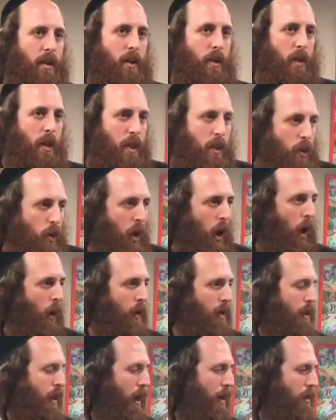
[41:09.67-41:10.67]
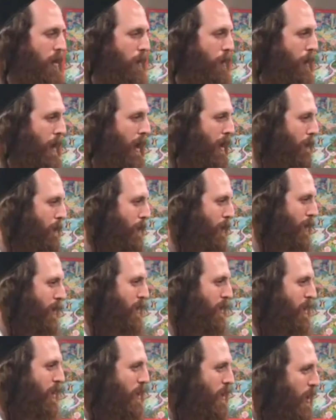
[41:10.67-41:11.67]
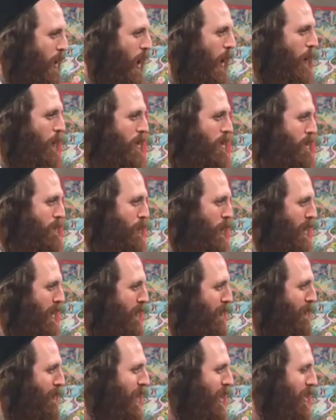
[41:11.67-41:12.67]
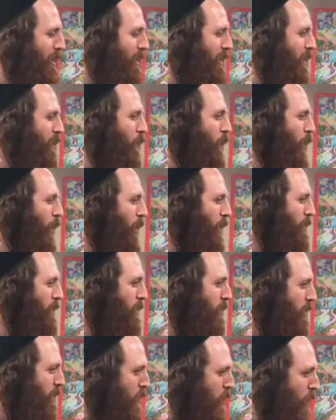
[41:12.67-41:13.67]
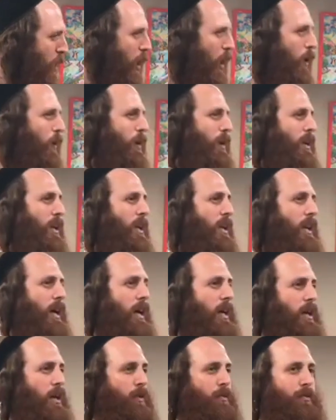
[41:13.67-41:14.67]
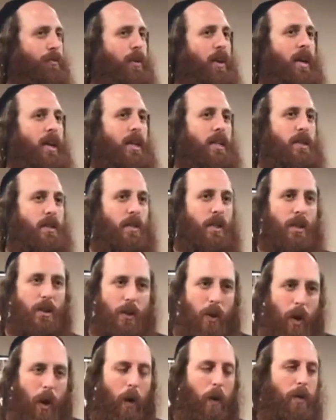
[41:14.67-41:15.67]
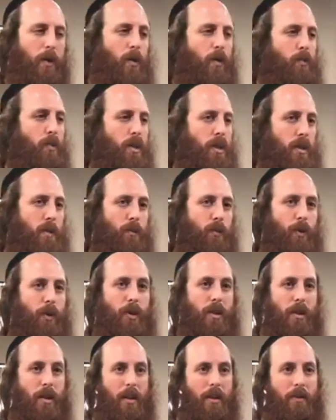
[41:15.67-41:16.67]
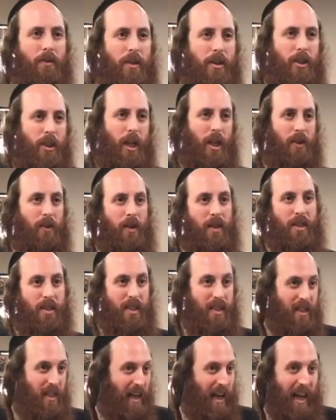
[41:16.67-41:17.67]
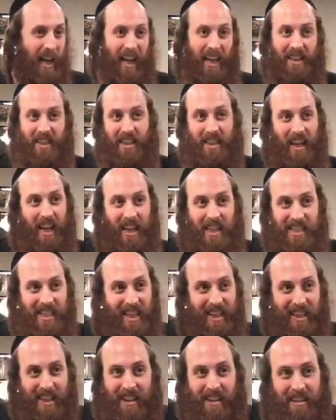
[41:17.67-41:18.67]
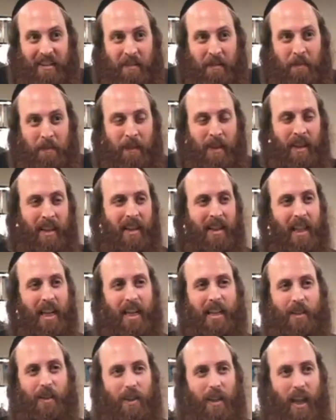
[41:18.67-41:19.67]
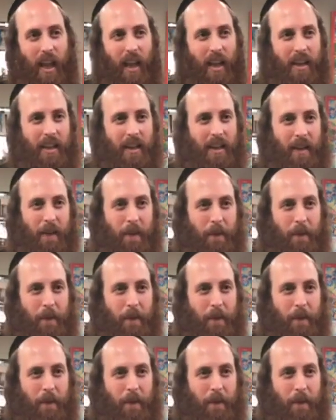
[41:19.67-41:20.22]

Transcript: You need to go and talk to people. You need to go and spread the faith in the world. You need to go and hug your friends. You need to go and to be supportive and generous and kind and nice like today.